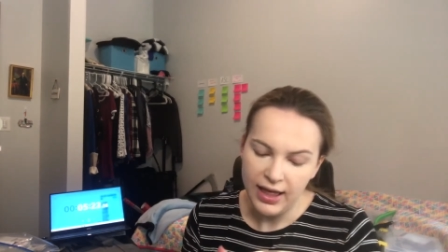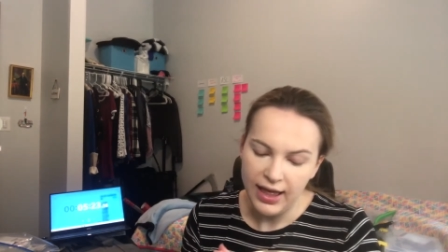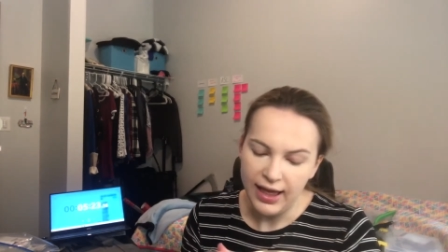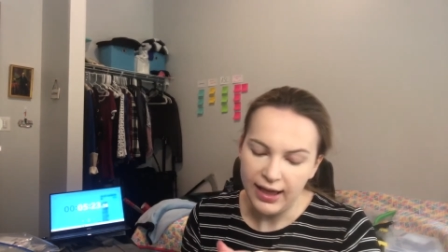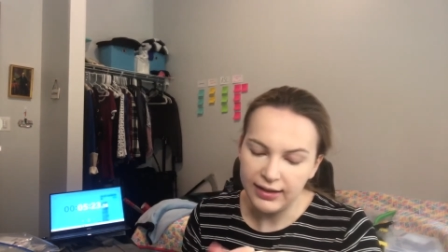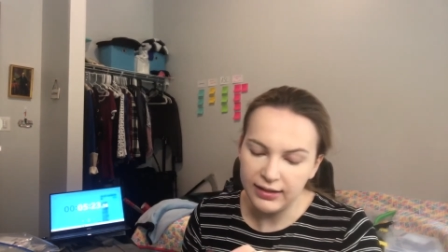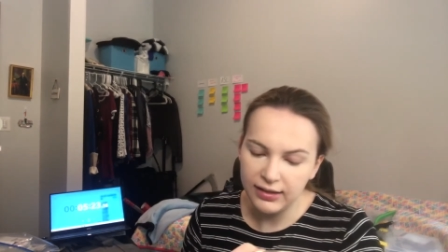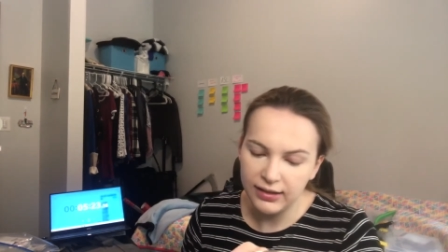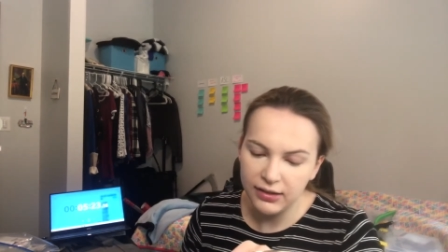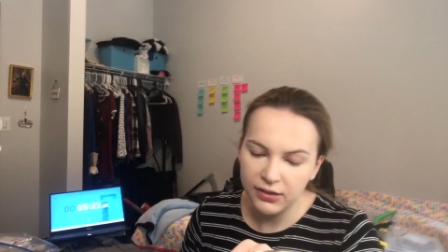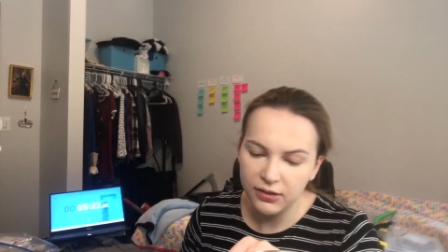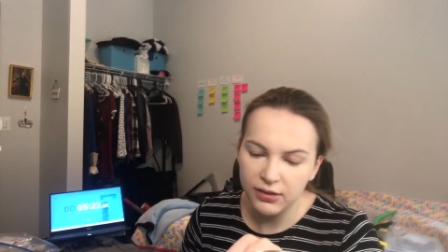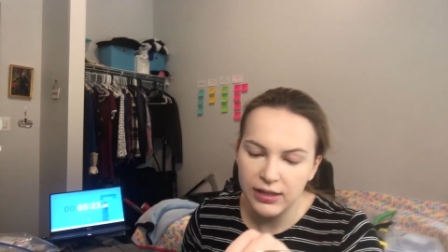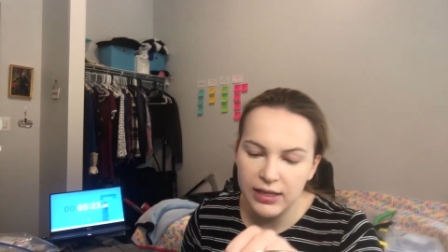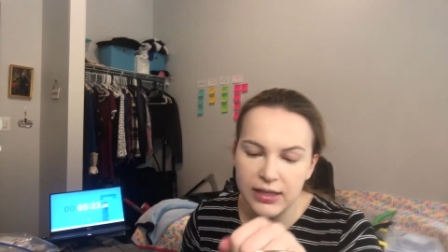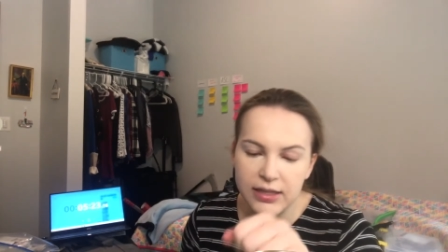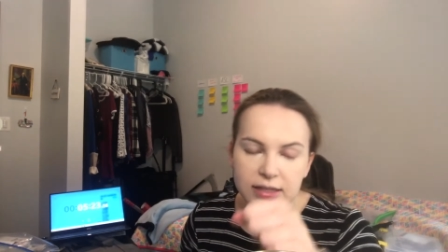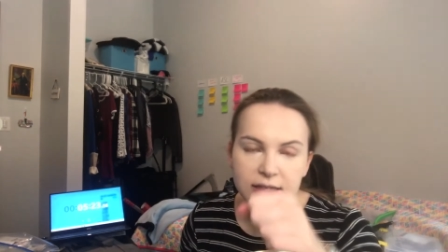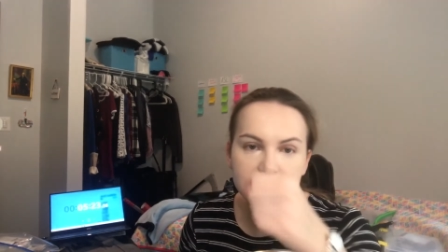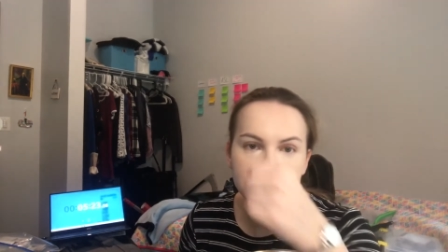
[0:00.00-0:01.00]
And
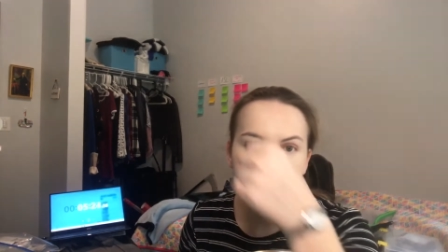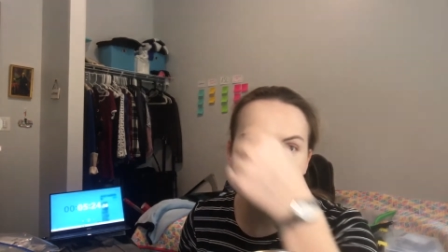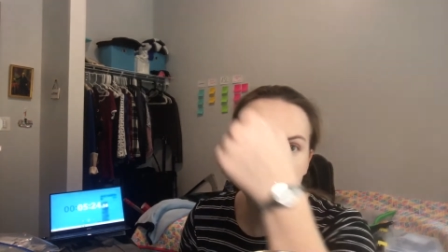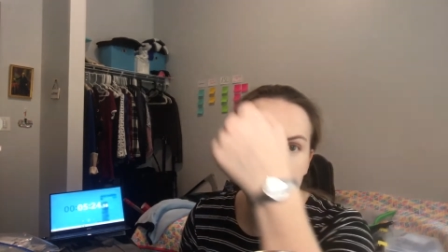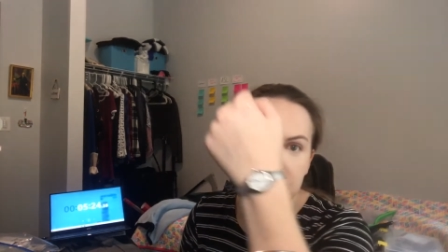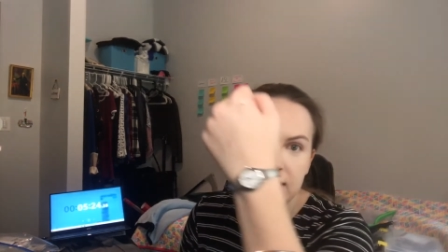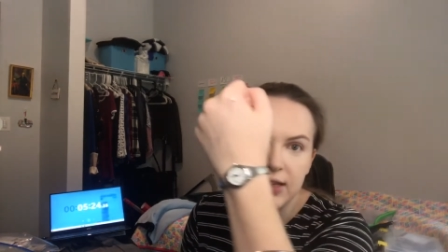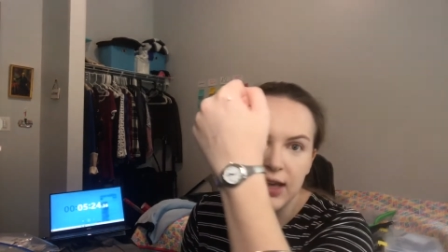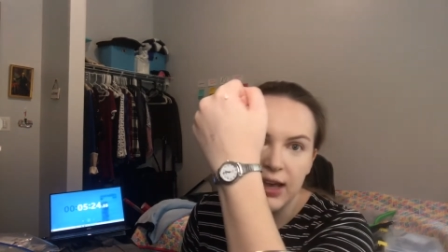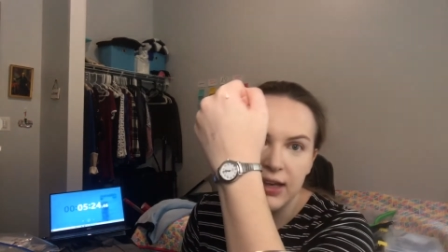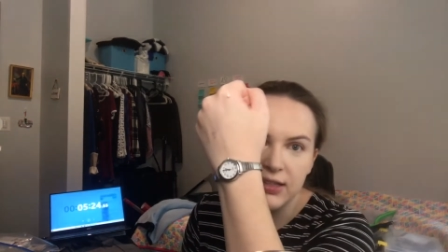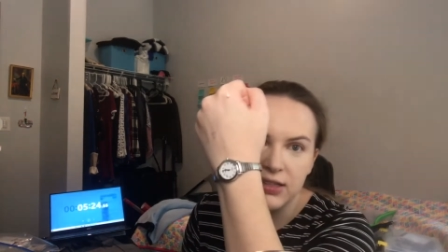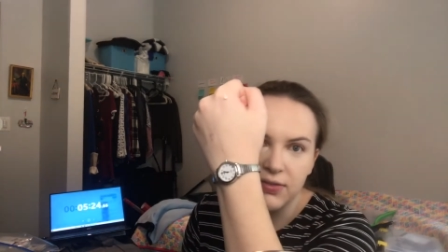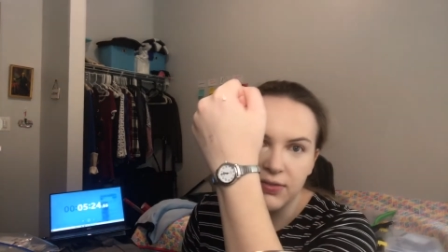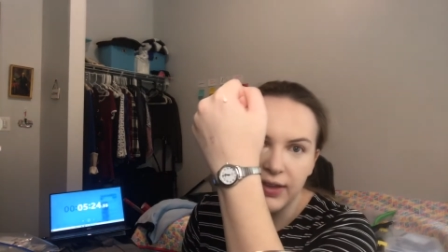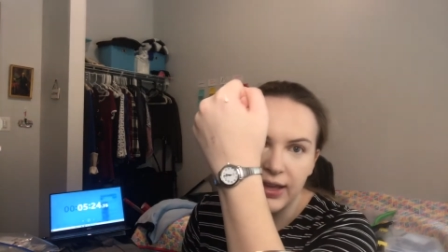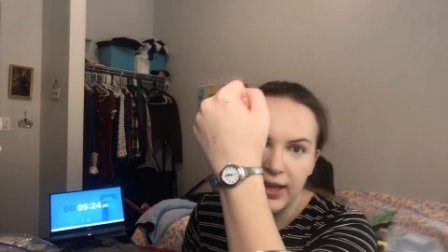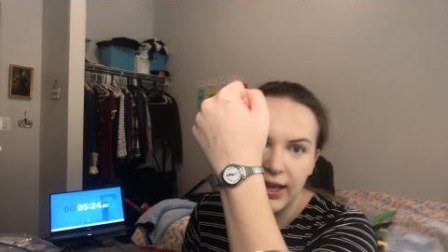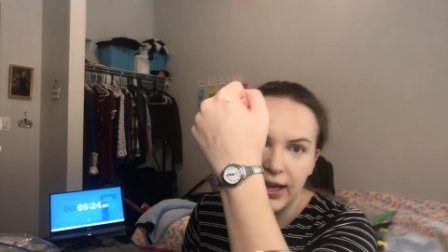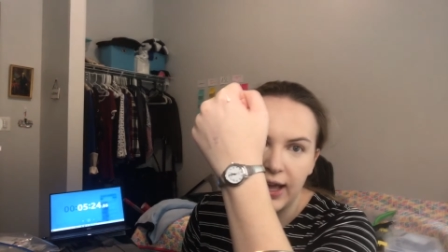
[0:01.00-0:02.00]
literally this is like the size of
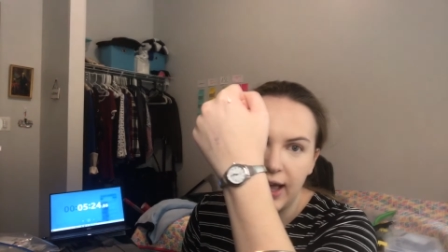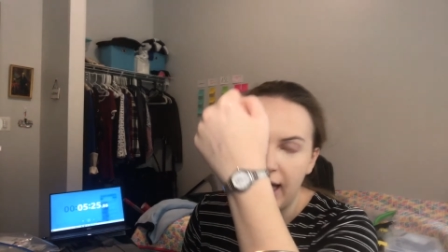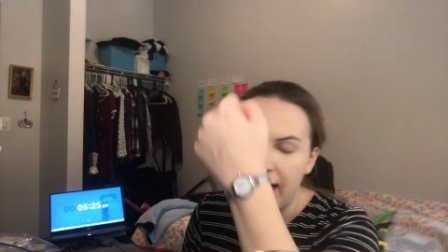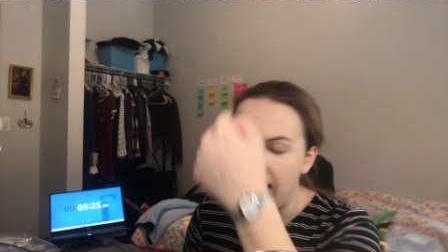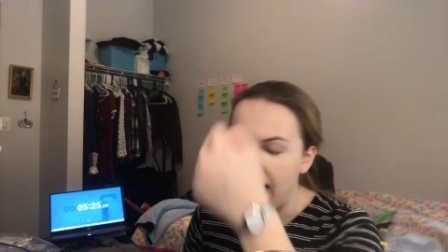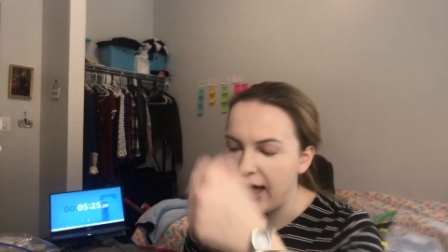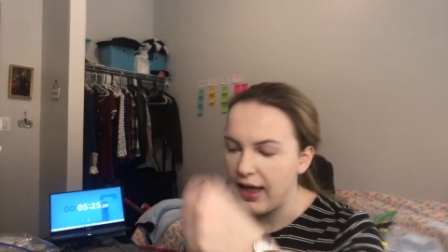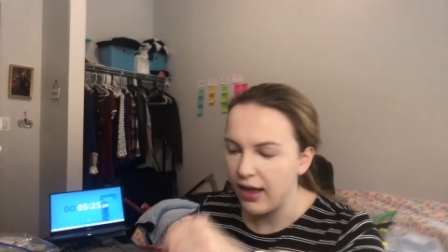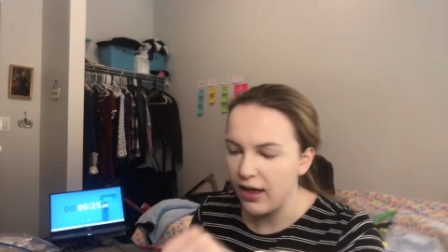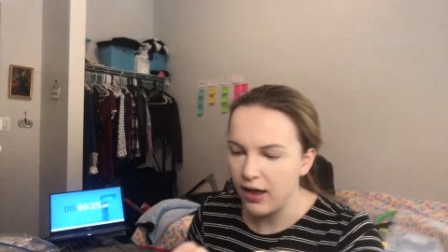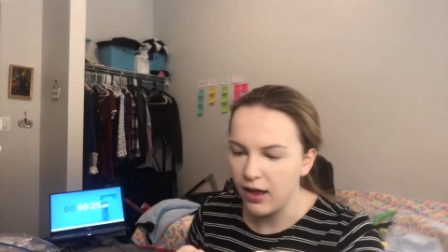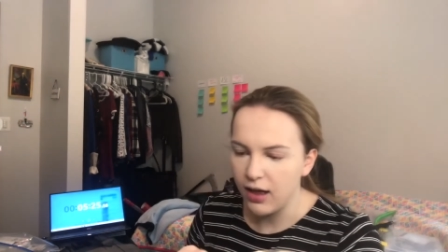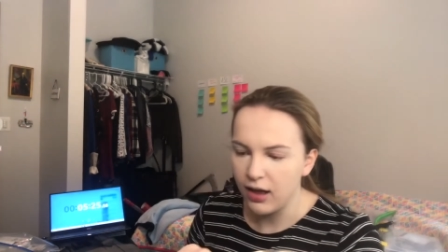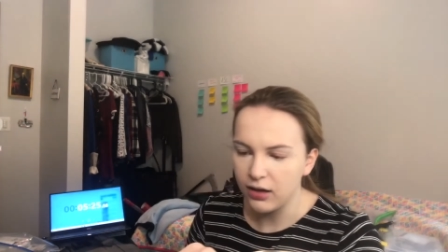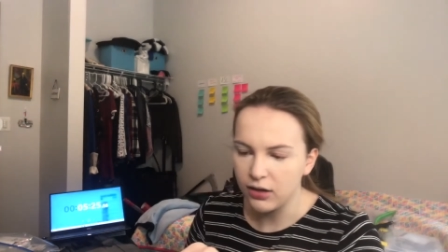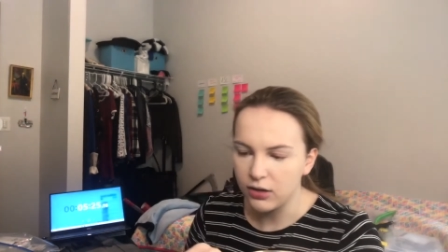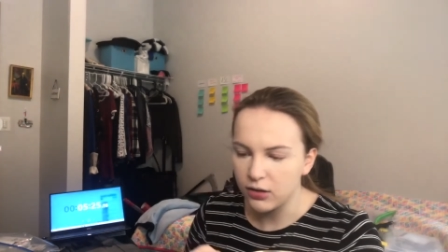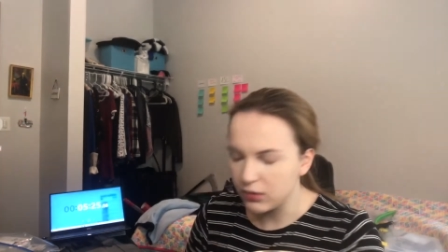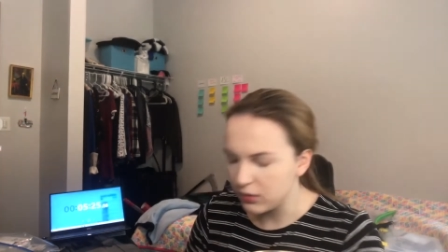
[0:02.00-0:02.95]
like a,